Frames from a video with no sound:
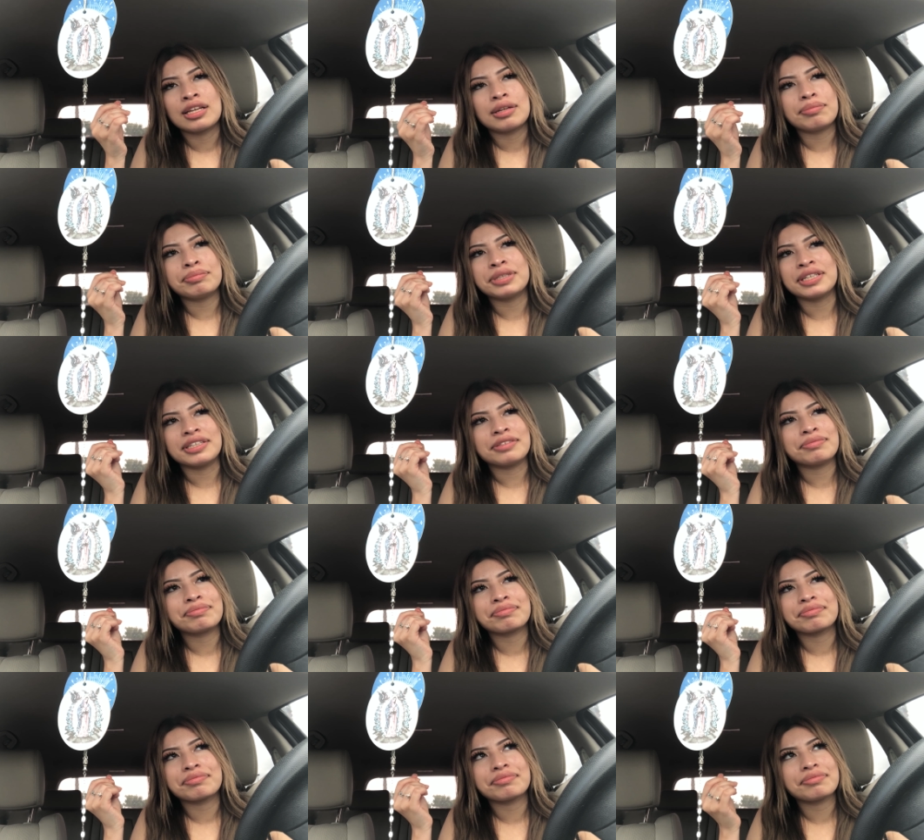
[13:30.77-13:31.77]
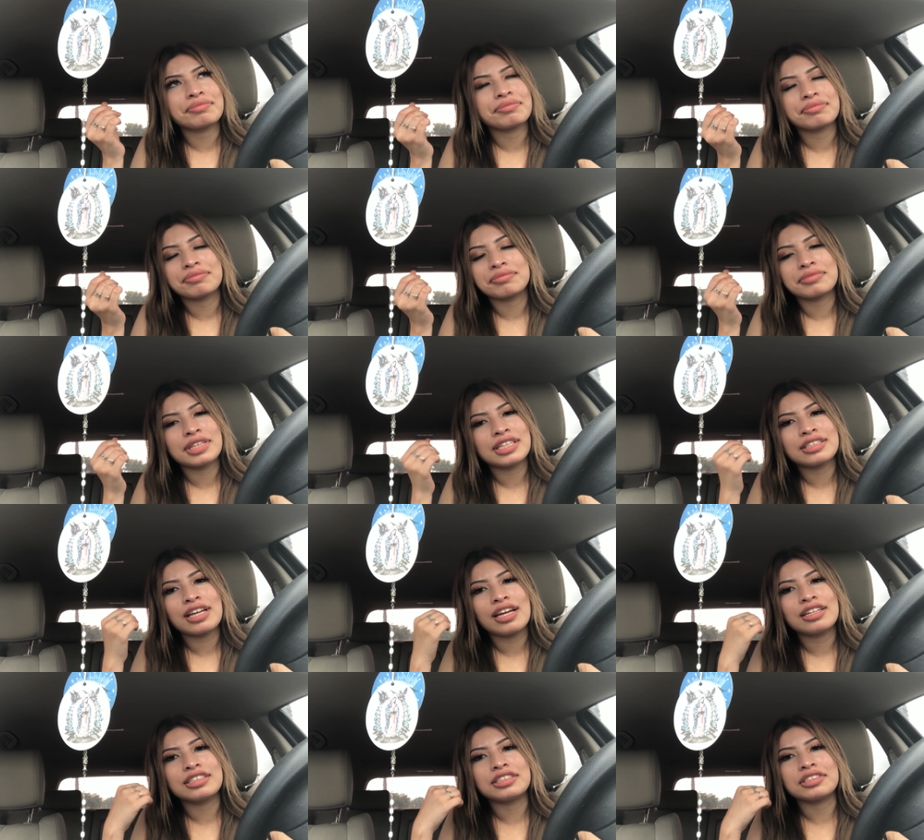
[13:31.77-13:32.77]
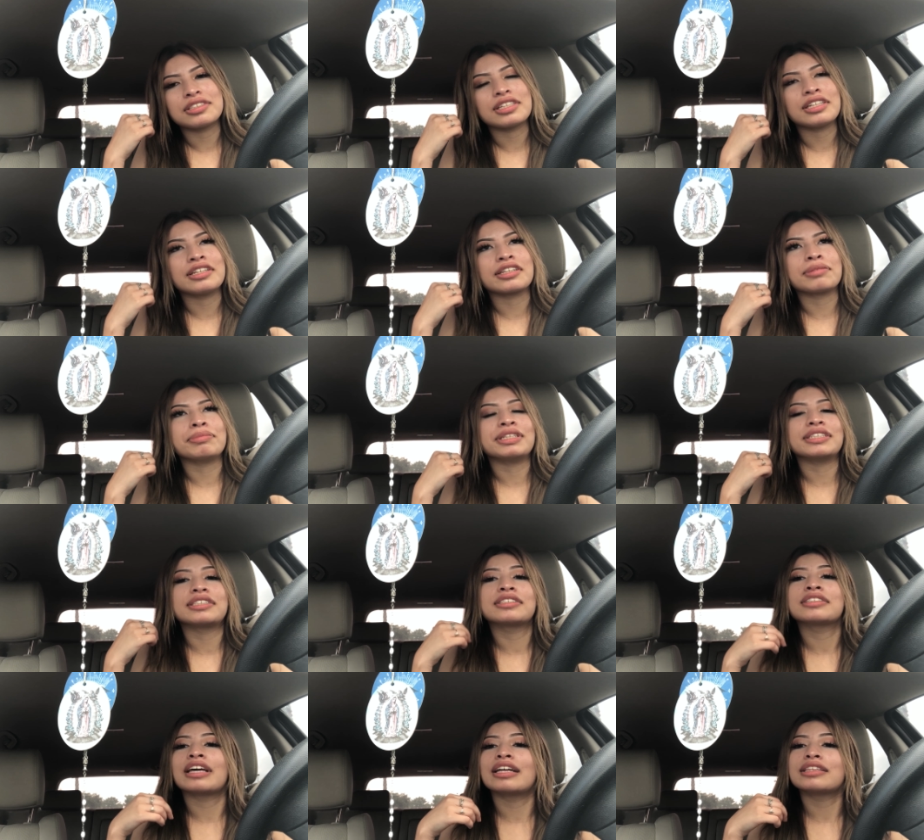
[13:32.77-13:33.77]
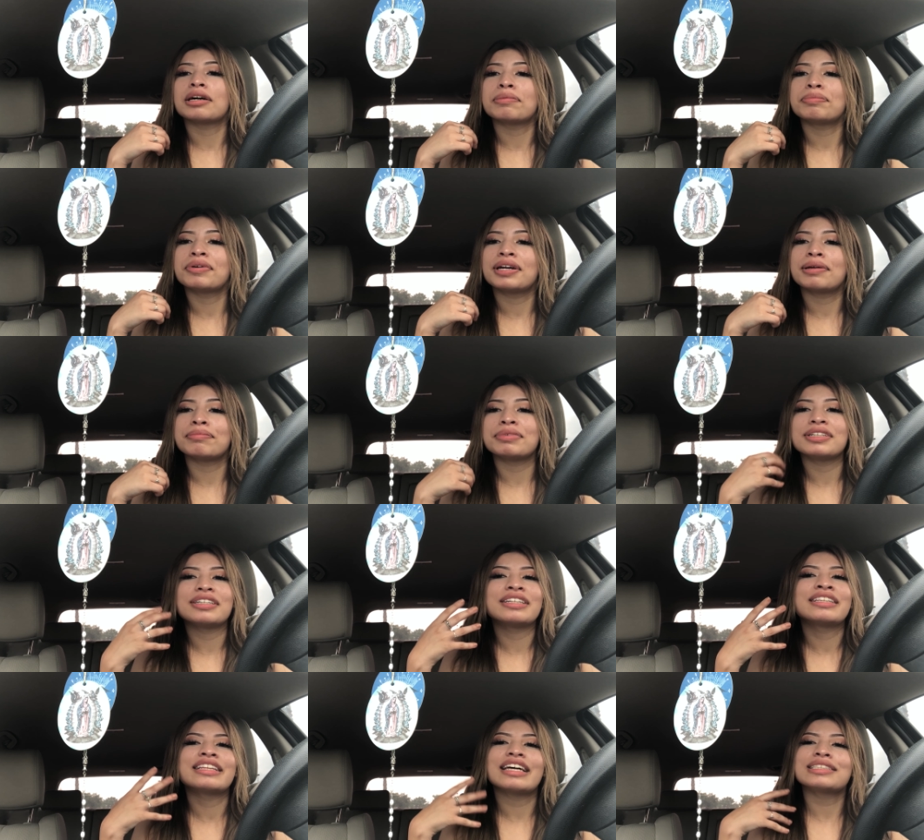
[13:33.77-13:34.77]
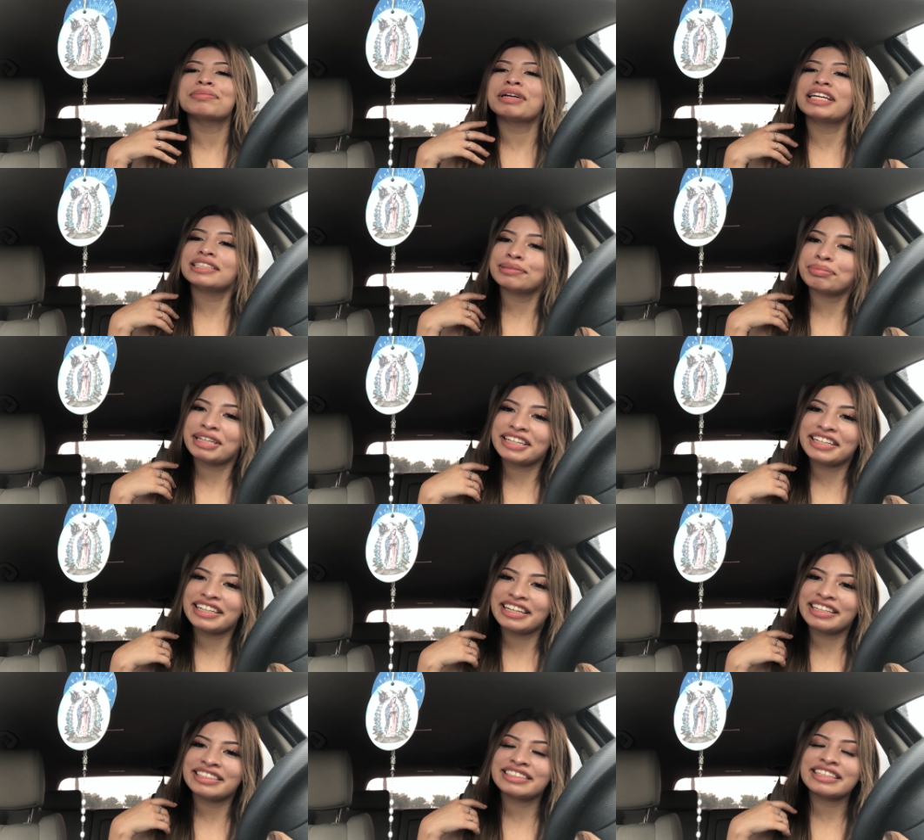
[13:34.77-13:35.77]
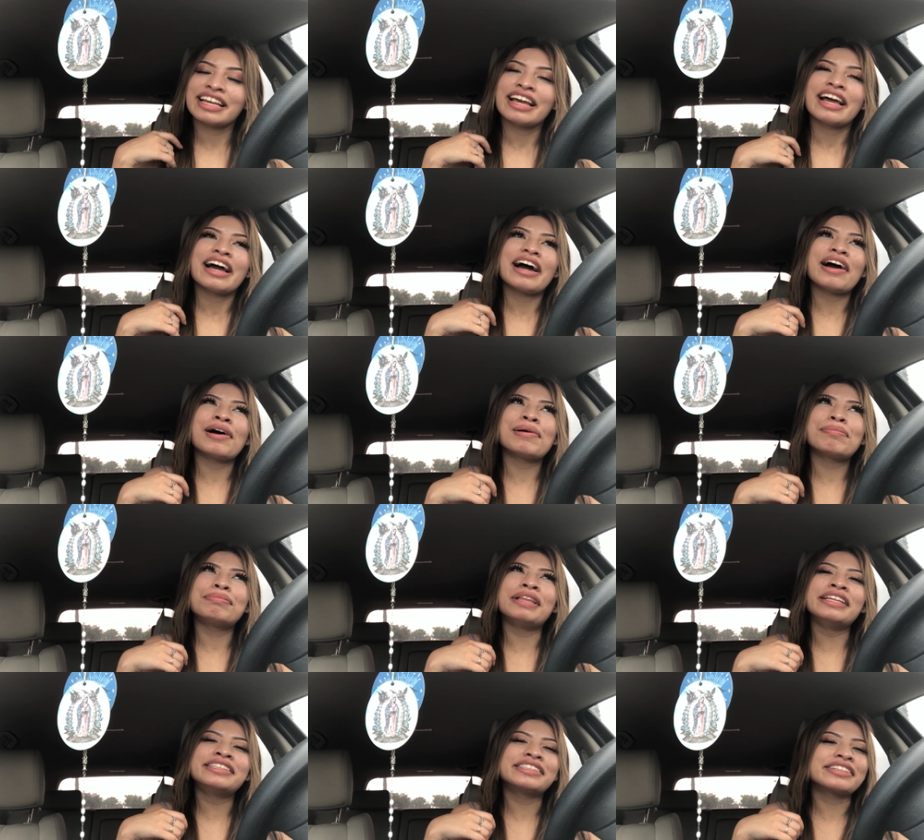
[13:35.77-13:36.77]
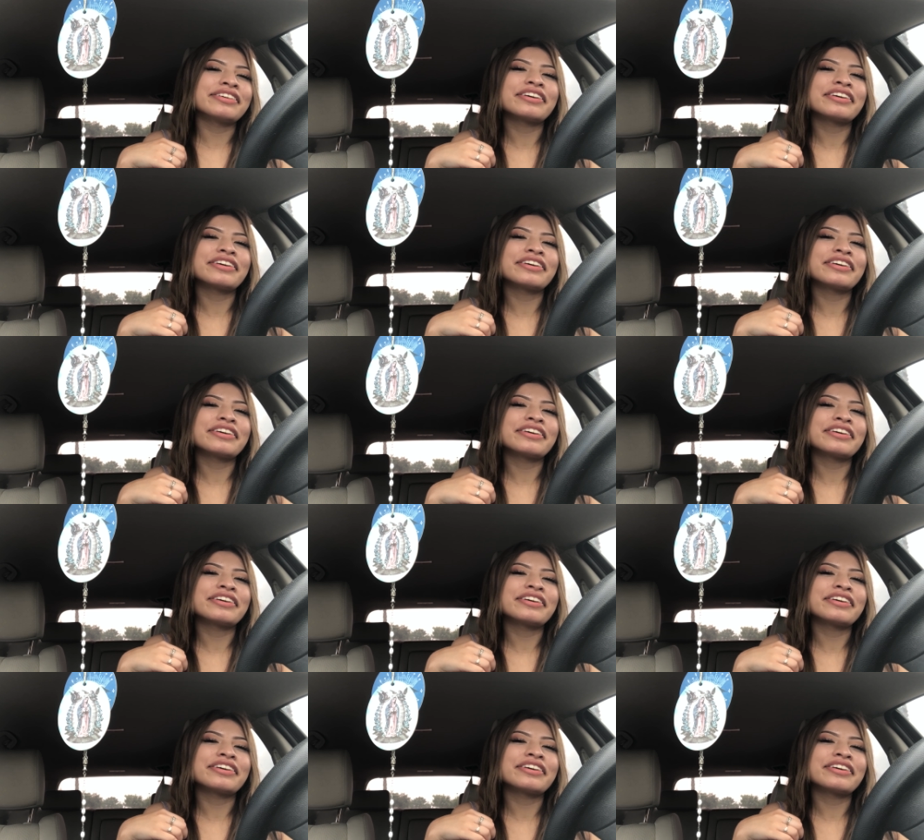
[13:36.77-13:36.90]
But it's kind of just a hit or miss at that point. But that's my experience. I hope this